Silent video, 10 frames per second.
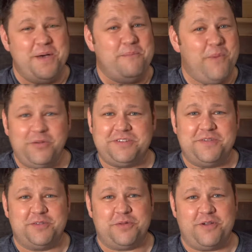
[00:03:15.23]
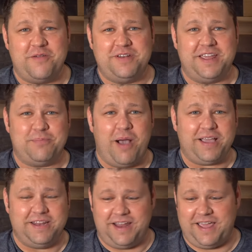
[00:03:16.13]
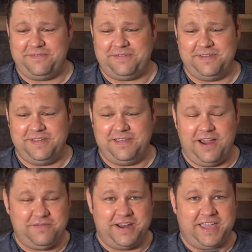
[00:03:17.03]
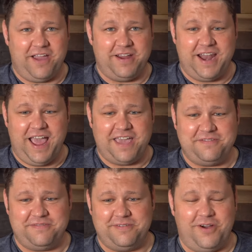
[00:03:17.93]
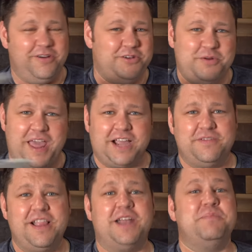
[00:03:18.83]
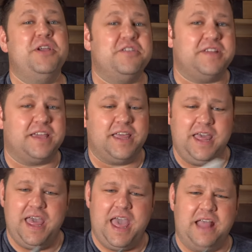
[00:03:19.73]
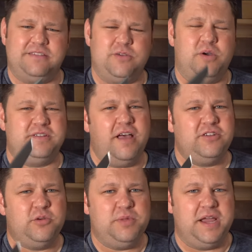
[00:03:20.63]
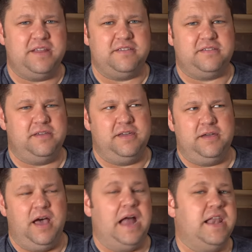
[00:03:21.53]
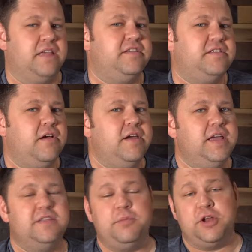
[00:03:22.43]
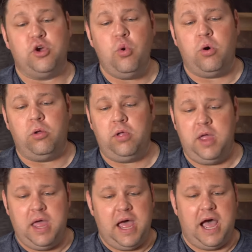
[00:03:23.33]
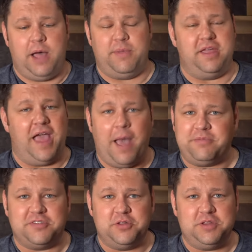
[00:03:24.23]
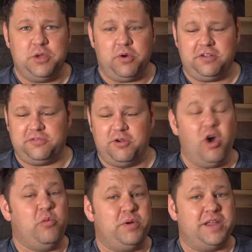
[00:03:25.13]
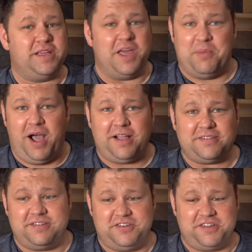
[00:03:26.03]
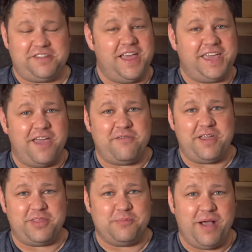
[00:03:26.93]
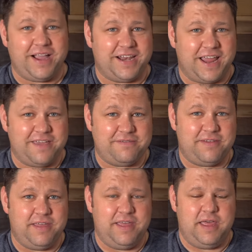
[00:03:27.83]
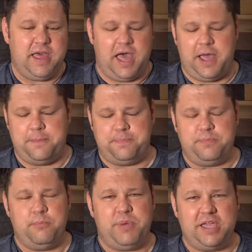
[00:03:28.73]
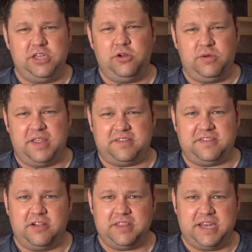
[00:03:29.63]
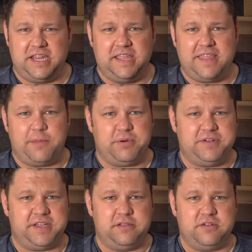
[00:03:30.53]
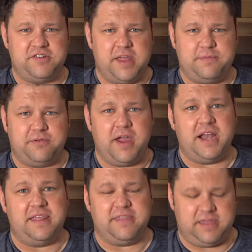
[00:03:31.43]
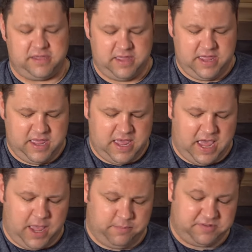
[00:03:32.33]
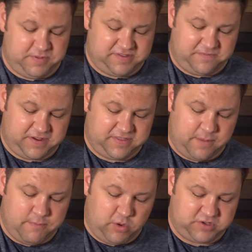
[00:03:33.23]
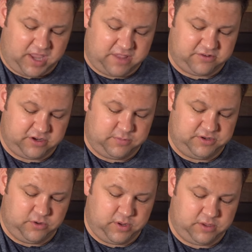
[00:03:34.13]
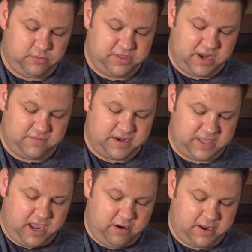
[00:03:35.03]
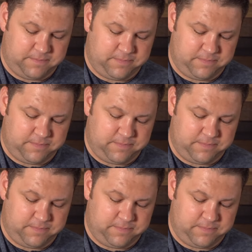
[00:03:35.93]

Most of us with our everyday pocket knife, everyday carry knife, aren't doing a heck of a lot of piercing. And so a Tonto blade is unnecessary. It's pretty cool. Um, it absolutely works for opening a box, just like every other pocket knife, um, but you don't necessarily need that particular shape for anything um, specific that most guys are going to be doing with an everyday carry.